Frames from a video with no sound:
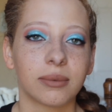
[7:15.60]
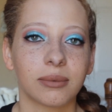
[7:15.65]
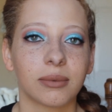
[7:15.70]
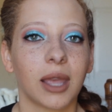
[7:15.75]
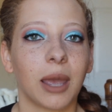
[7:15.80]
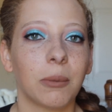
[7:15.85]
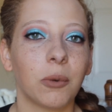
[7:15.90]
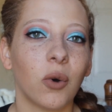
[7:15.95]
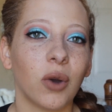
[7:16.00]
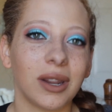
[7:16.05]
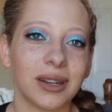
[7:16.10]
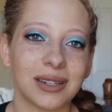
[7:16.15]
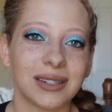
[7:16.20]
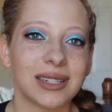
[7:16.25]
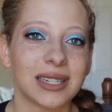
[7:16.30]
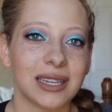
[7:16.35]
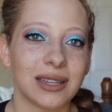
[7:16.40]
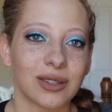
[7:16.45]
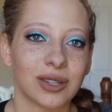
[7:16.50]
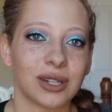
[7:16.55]
I'm going to
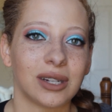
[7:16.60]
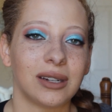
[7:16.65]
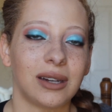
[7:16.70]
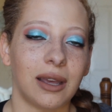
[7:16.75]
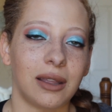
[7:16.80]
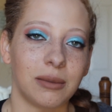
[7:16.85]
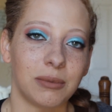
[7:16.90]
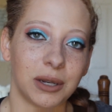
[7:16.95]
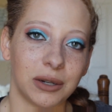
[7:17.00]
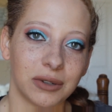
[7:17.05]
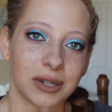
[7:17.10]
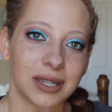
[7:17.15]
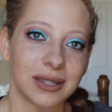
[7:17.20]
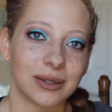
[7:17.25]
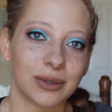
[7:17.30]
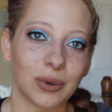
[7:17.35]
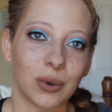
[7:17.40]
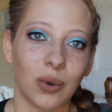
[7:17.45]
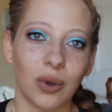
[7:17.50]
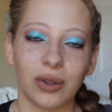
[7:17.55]
teach in an elementary
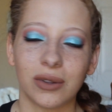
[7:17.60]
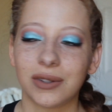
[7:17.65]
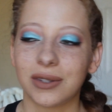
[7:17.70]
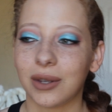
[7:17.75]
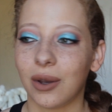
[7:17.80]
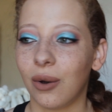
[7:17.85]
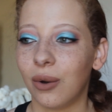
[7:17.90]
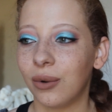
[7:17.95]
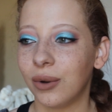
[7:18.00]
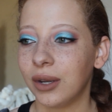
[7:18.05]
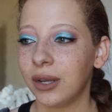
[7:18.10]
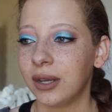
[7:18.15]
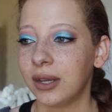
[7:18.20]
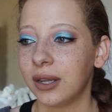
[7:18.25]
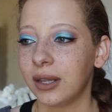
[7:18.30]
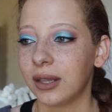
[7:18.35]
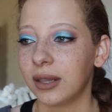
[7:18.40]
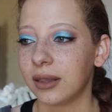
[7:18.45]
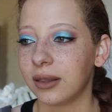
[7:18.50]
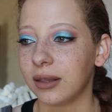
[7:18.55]
school, so
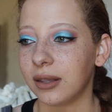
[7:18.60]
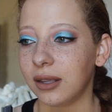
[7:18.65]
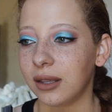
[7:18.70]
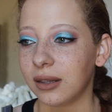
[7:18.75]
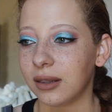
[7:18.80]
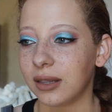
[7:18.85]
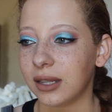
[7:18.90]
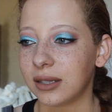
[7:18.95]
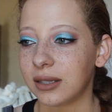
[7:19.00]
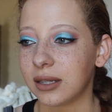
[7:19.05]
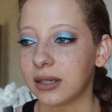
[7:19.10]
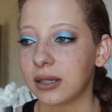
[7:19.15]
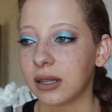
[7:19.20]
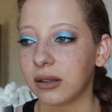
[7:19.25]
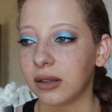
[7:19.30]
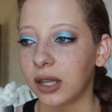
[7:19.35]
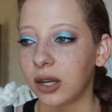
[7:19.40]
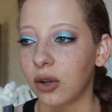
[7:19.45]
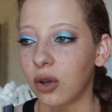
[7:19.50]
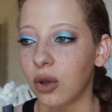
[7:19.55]
this is a
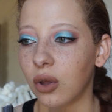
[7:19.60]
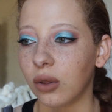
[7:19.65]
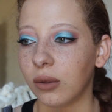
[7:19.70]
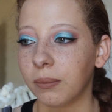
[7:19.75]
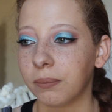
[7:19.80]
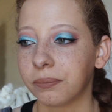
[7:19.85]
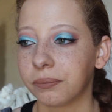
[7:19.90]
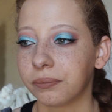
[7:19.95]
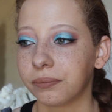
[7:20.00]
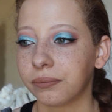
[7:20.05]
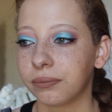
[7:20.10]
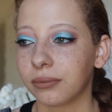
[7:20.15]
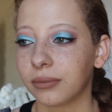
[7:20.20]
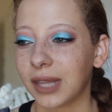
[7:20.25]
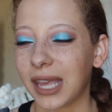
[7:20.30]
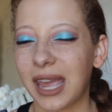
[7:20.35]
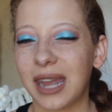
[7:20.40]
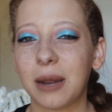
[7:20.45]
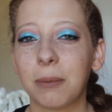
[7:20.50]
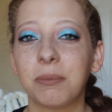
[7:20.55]
little,
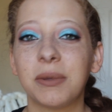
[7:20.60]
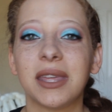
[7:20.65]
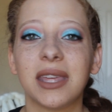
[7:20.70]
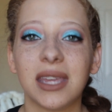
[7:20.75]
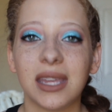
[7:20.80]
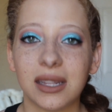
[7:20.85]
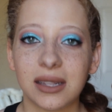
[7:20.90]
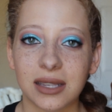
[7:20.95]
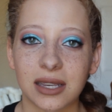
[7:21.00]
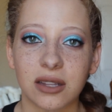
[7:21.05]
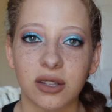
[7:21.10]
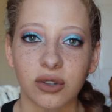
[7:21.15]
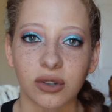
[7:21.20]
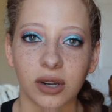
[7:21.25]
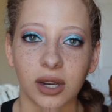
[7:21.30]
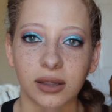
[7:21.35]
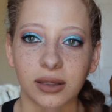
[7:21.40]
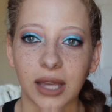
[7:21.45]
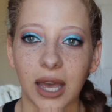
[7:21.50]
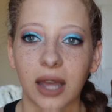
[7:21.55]
and a PE teacher
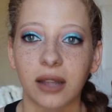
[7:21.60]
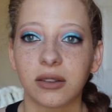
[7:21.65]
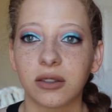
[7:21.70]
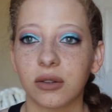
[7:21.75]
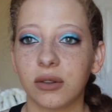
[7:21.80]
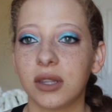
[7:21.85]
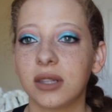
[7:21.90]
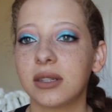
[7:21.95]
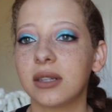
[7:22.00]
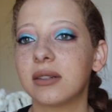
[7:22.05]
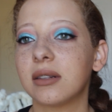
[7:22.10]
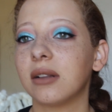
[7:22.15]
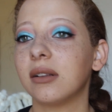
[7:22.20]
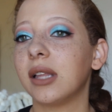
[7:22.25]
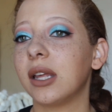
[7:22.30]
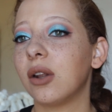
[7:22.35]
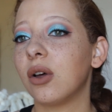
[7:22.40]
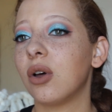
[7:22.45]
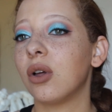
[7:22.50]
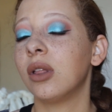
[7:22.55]
at that, so this is a
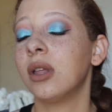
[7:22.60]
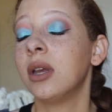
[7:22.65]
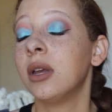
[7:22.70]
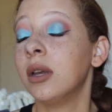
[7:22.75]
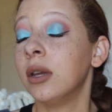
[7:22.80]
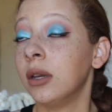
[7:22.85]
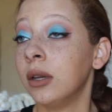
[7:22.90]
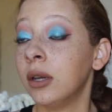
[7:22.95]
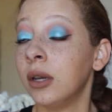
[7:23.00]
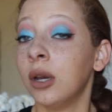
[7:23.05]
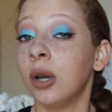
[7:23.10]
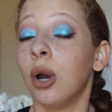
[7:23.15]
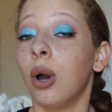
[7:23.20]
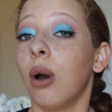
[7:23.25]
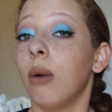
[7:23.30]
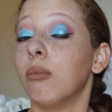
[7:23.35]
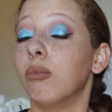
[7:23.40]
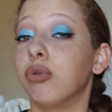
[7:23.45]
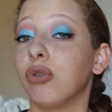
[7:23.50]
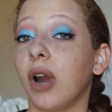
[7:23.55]
little
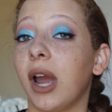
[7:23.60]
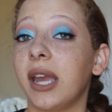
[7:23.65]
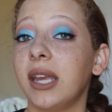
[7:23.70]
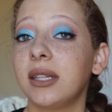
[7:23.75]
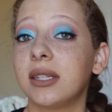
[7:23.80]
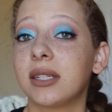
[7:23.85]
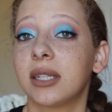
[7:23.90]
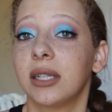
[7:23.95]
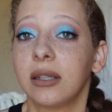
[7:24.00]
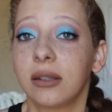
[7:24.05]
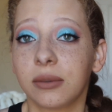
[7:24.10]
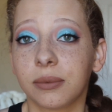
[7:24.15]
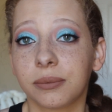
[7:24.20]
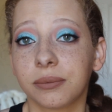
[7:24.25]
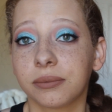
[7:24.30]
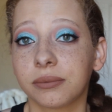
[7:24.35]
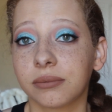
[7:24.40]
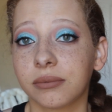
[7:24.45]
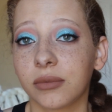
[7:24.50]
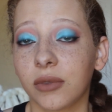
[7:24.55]
bright
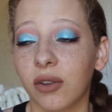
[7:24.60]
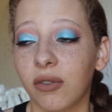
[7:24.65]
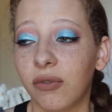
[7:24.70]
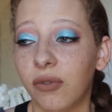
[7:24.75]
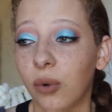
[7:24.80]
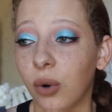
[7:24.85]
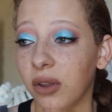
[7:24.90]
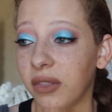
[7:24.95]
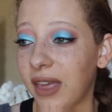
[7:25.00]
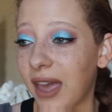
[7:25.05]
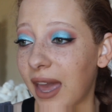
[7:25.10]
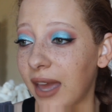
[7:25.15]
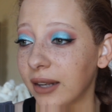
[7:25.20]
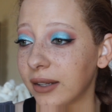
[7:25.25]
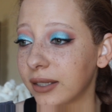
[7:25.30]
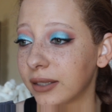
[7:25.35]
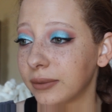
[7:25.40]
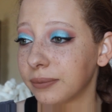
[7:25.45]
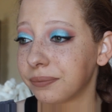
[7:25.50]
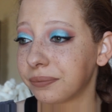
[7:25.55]
for
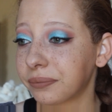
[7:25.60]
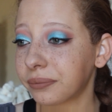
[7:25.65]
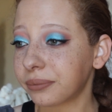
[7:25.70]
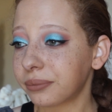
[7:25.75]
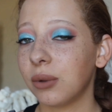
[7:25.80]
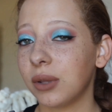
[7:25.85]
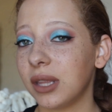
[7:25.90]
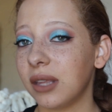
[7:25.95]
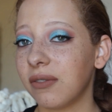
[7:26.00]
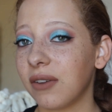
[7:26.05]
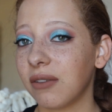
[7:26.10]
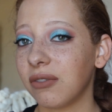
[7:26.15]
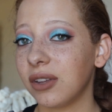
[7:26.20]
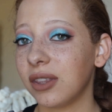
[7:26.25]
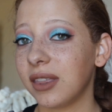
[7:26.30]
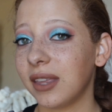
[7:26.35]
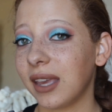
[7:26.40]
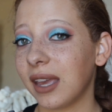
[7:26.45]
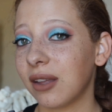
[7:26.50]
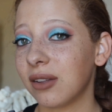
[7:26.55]
that. We will leave
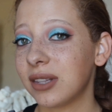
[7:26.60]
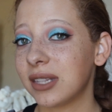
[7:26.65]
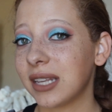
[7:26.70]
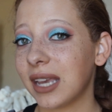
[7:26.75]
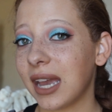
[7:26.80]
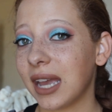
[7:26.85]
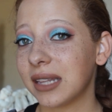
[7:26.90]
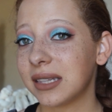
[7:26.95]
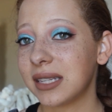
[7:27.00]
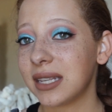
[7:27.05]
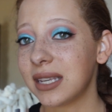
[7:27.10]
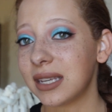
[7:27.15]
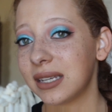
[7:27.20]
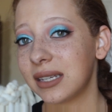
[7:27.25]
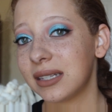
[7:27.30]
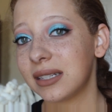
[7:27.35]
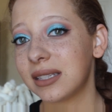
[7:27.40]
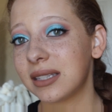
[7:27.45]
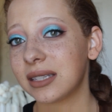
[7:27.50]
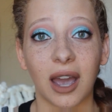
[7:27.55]
everything else as
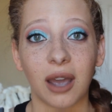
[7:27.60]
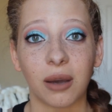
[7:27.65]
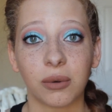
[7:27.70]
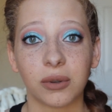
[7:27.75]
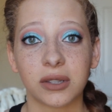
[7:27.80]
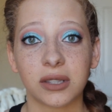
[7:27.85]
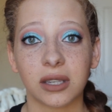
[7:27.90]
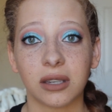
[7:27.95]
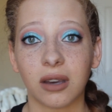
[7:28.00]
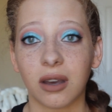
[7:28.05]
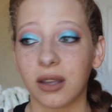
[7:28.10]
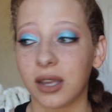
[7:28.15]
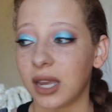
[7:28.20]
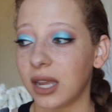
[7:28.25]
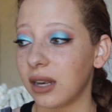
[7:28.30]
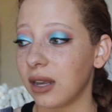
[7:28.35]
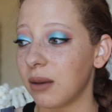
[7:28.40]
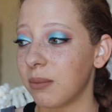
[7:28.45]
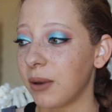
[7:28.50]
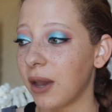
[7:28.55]
is. I will see y'all
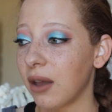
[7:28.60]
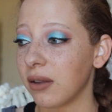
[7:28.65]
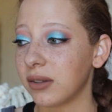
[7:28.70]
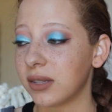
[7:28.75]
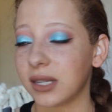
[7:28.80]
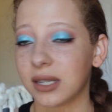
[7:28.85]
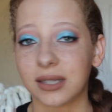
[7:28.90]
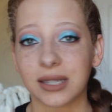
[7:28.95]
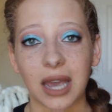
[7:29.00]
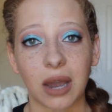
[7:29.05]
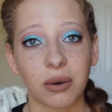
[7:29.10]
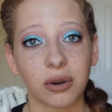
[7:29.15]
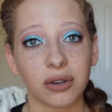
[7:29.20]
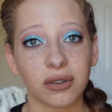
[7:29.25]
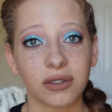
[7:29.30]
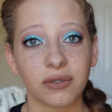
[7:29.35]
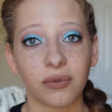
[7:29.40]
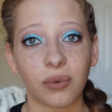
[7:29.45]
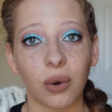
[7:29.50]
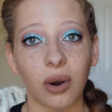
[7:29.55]
in about 6
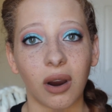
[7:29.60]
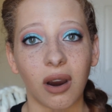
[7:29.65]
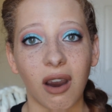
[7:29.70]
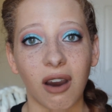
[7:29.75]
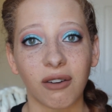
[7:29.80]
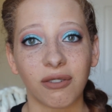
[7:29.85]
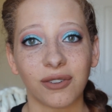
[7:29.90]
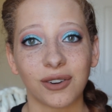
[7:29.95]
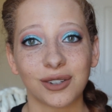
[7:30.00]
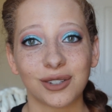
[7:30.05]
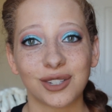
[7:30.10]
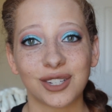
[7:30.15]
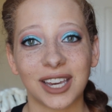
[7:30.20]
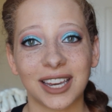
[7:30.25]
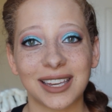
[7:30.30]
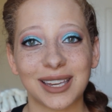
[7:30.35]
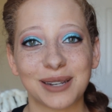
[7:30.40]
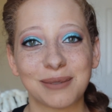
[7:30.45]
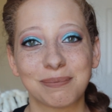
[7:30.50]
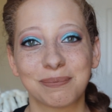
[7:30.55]
hours for our first
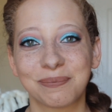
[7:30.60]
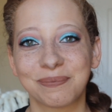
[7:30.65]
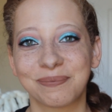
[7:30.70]
check-in.